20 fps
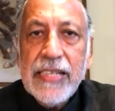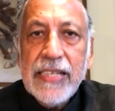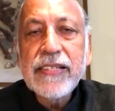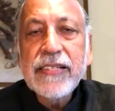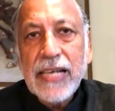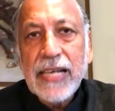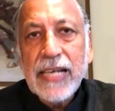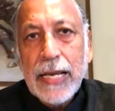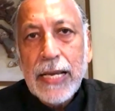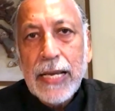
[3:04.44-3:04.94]
the
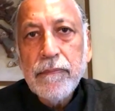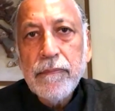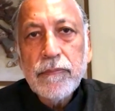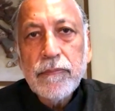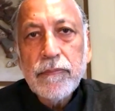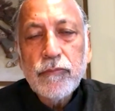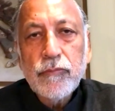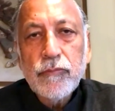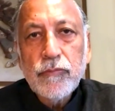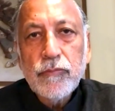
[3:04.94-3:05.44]
time
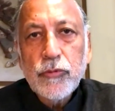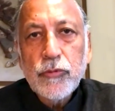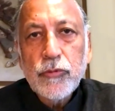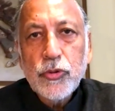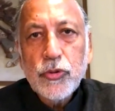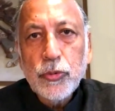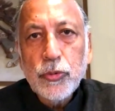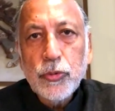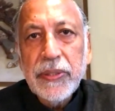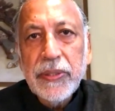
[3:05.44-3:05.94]

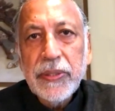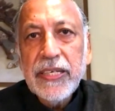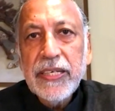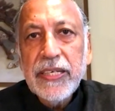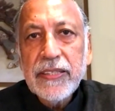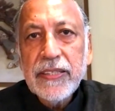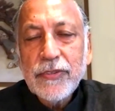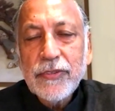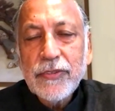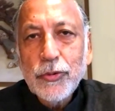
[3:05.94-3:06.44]
to be
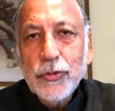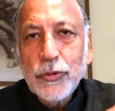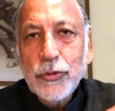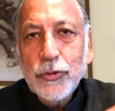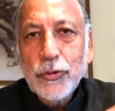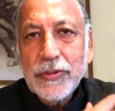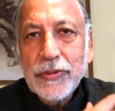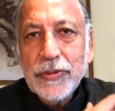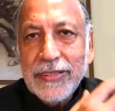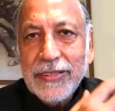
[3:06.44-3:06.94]
to
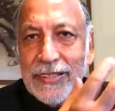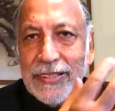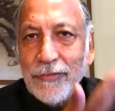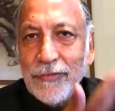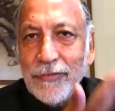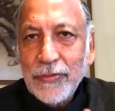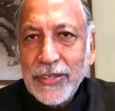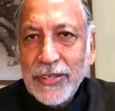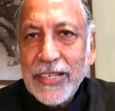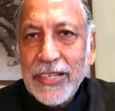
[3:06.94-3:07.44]

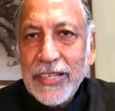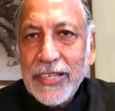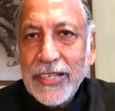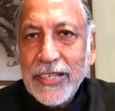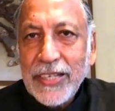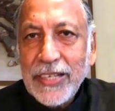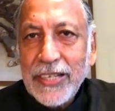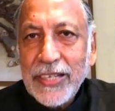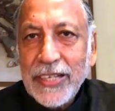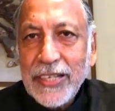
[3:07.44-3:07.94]
in, get
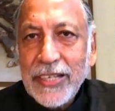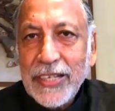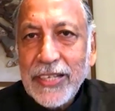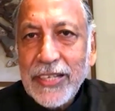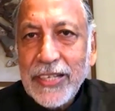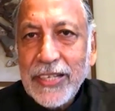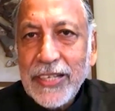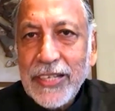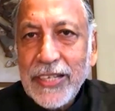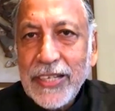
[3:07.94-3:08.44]
involved in
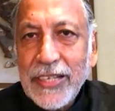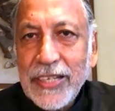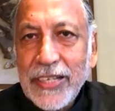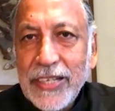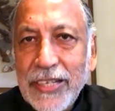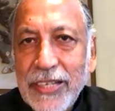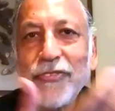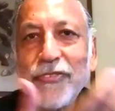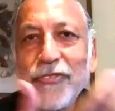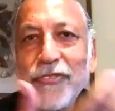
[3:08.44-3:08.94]
this
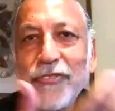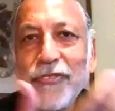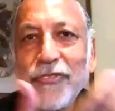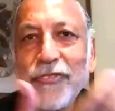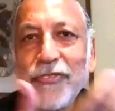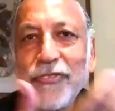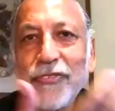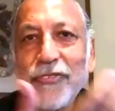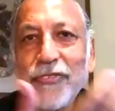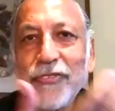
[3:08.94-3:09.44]
just for my
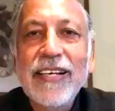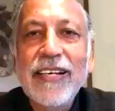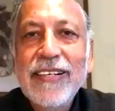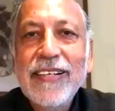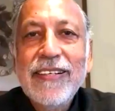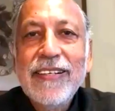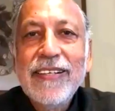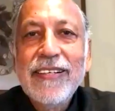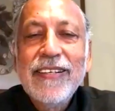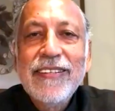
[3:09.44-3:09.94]
personal,
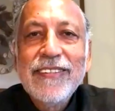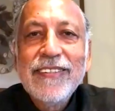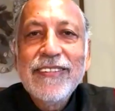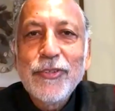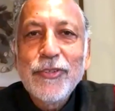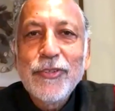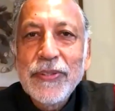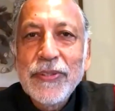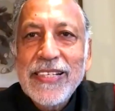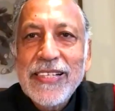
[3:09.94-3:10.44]
should
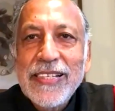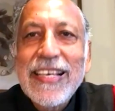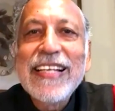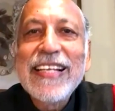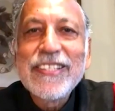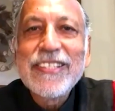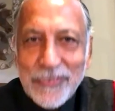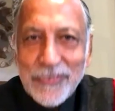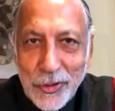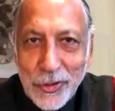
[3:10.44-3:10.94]
we say,
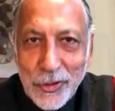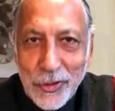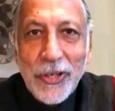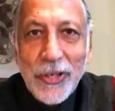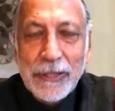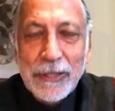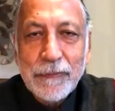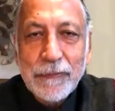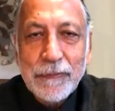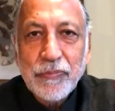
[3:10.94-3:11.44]
sense of joy.
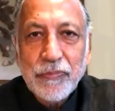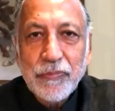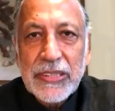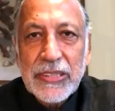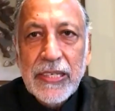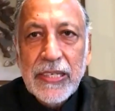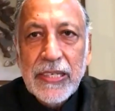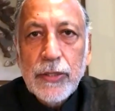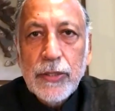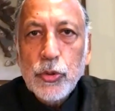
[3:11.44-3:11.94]

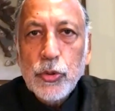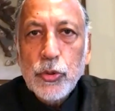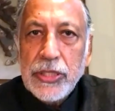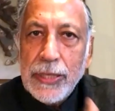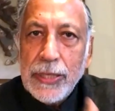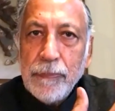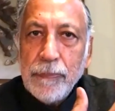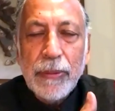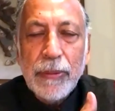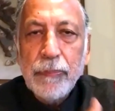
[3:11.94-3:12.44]
So to
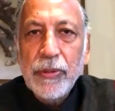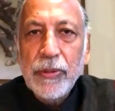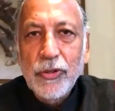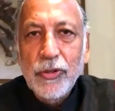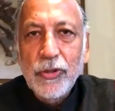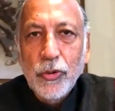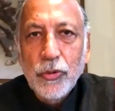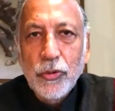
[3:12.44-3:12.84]
see people grow.